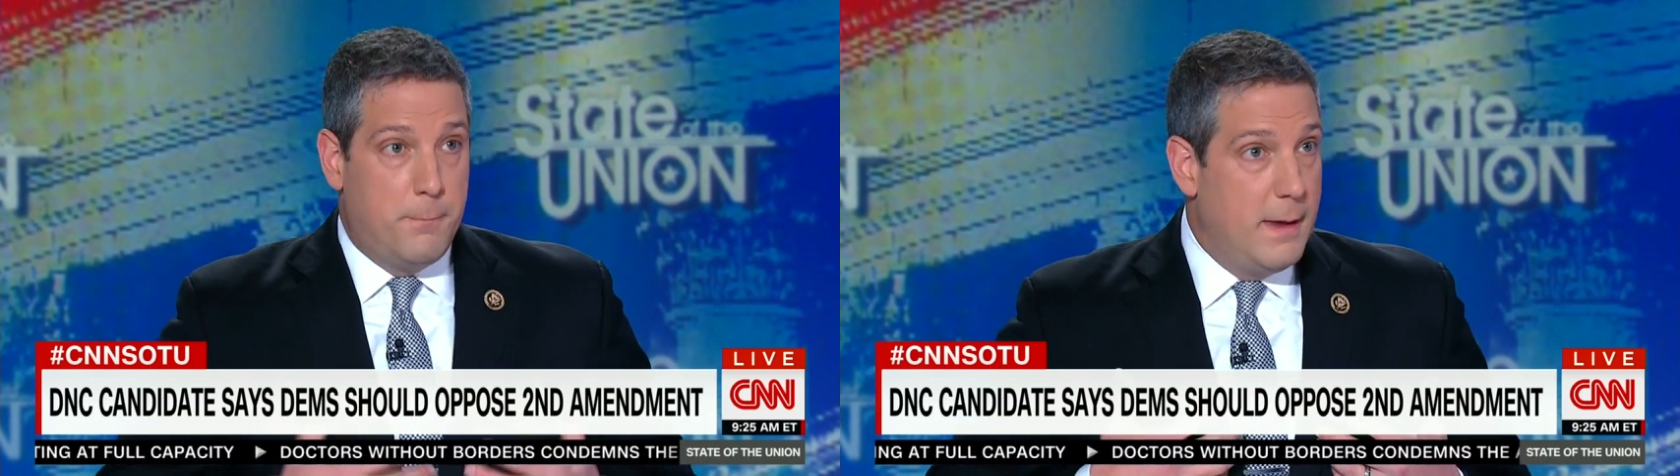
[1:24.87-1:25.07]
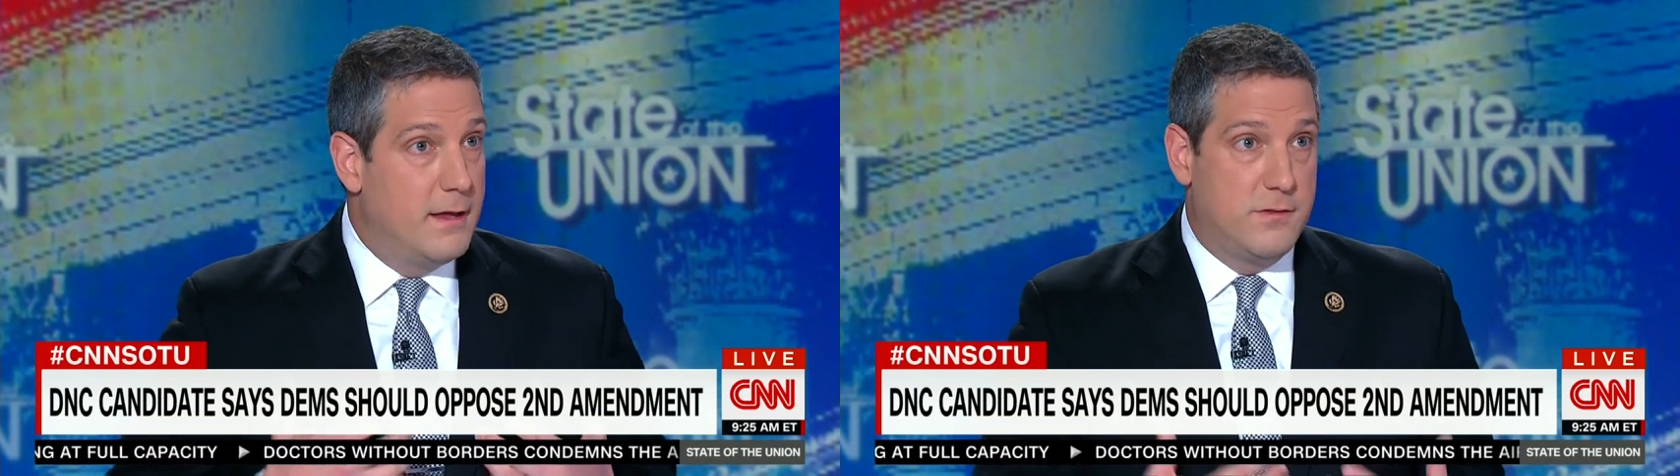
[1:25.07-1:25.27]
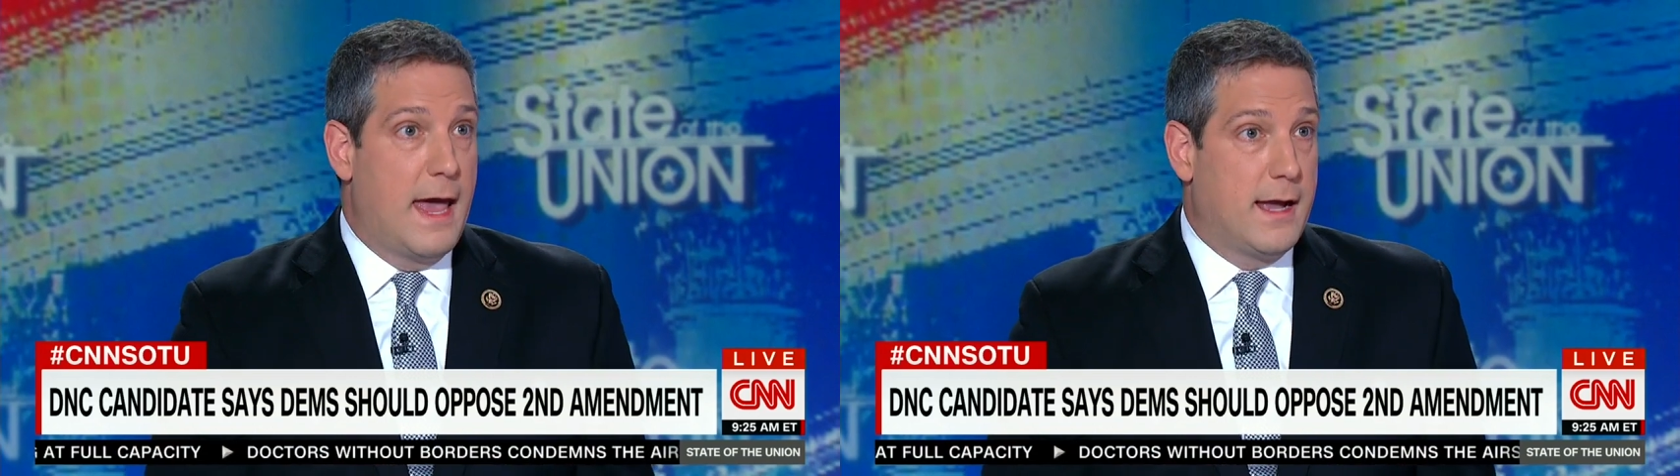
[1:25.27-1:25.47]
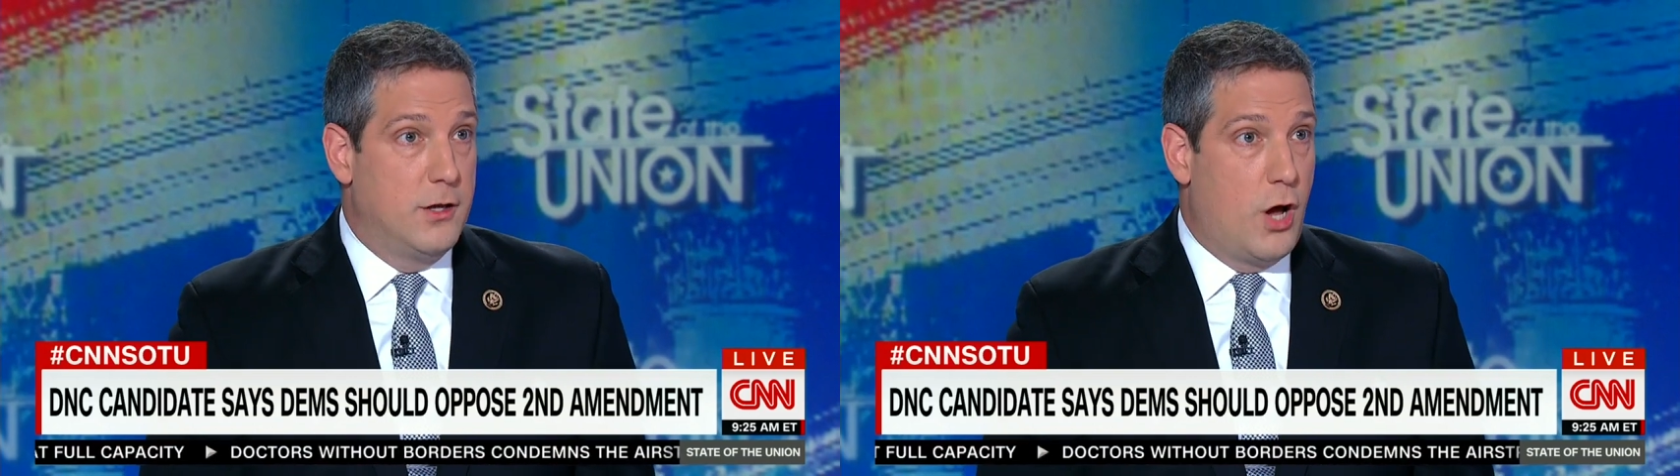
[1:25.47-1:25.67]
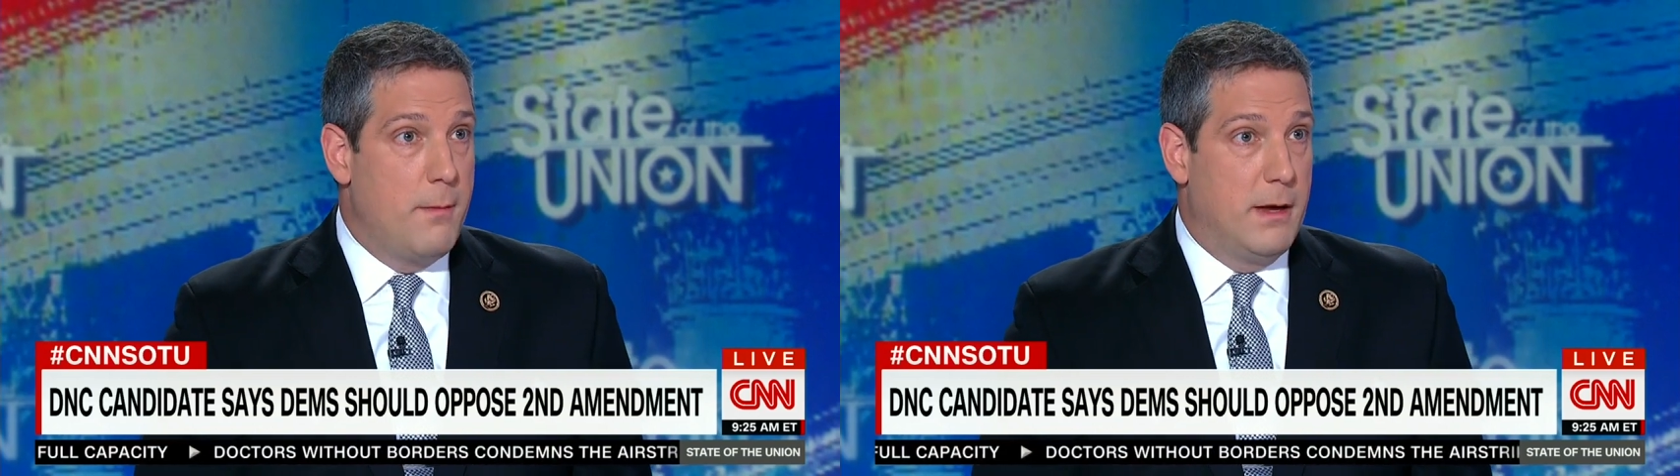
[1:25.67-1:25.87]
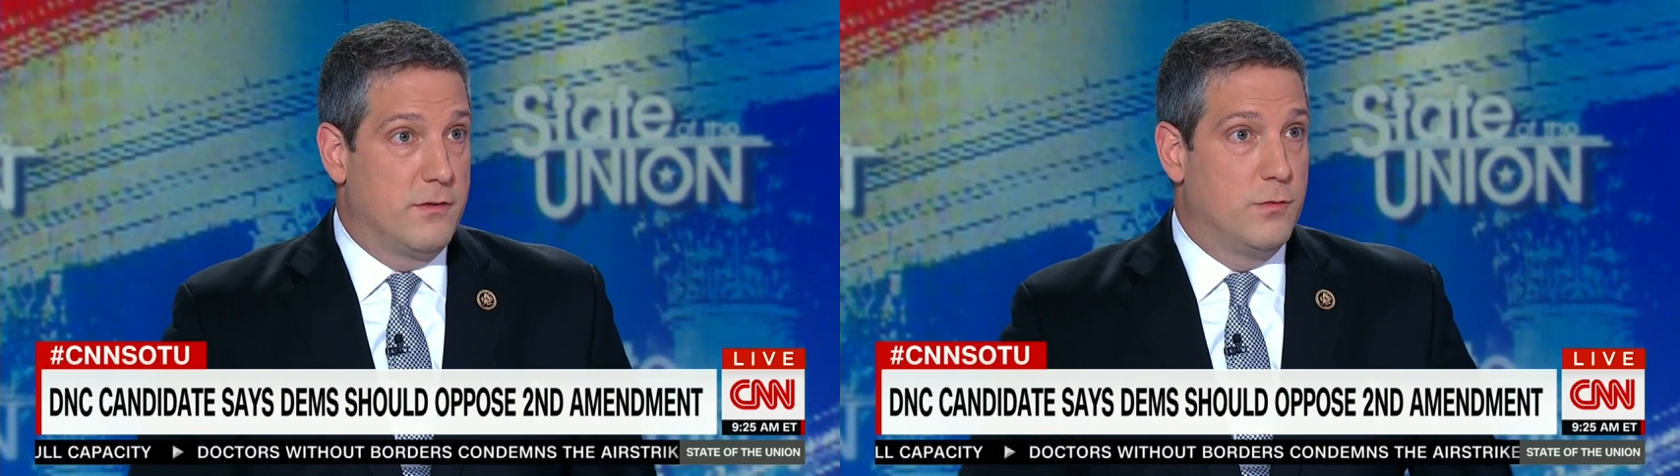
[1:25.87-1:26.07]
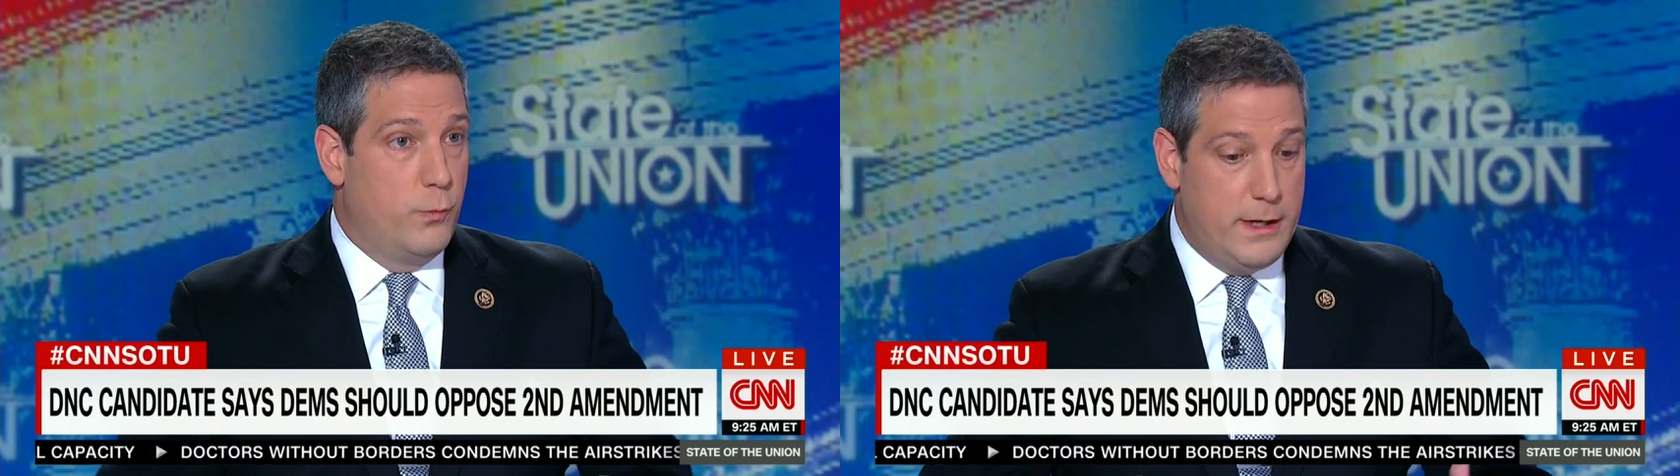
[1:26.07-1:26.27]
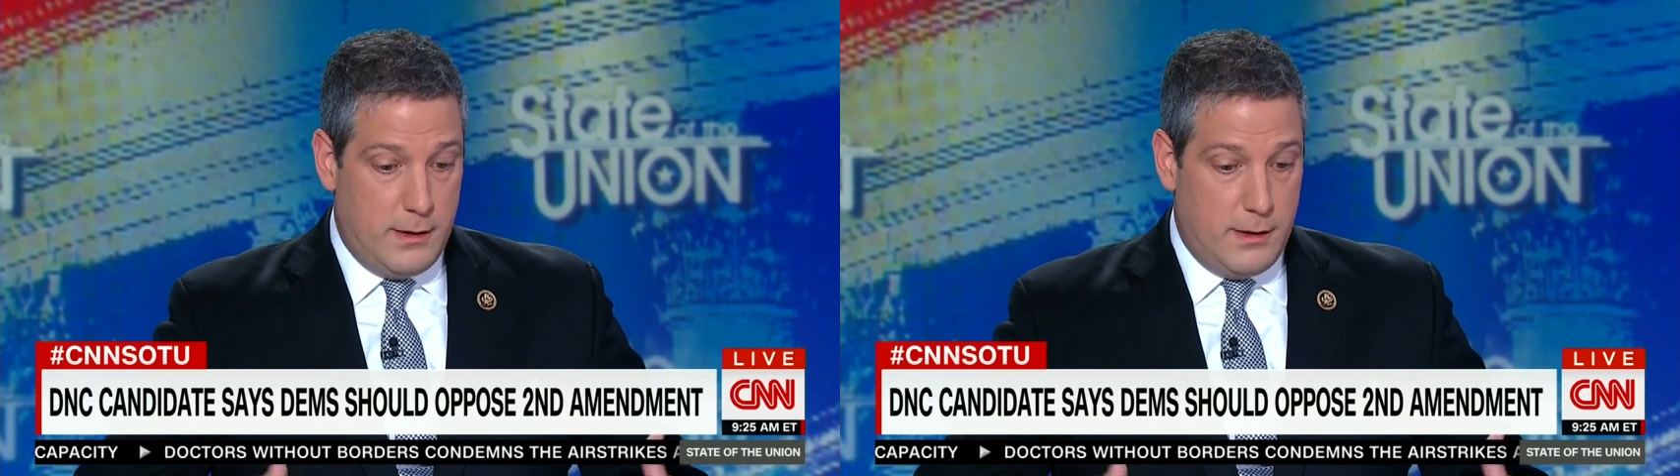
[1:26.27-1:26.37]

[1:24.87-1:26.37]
It's economics. We,